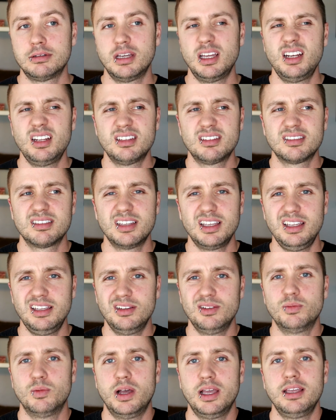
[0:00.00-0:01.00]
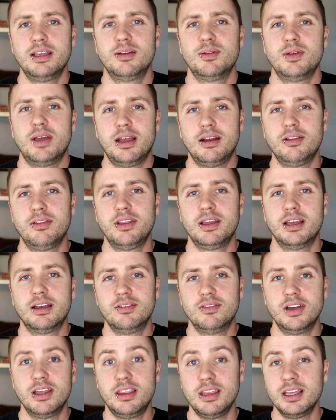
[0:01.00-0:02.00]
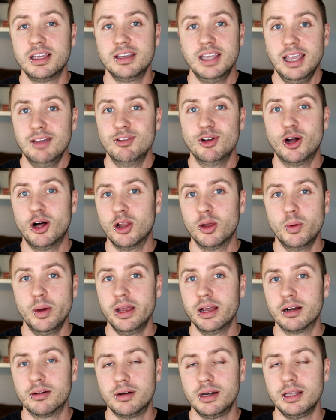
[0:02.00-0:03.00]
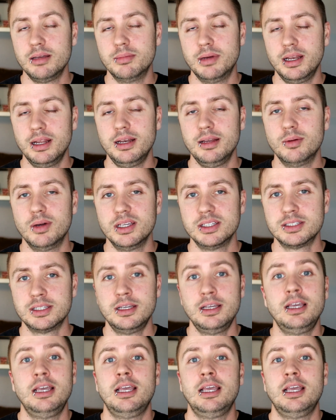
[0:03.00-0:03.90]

And it's like, well, I don't think I, I think I gave it all away already, but anyways,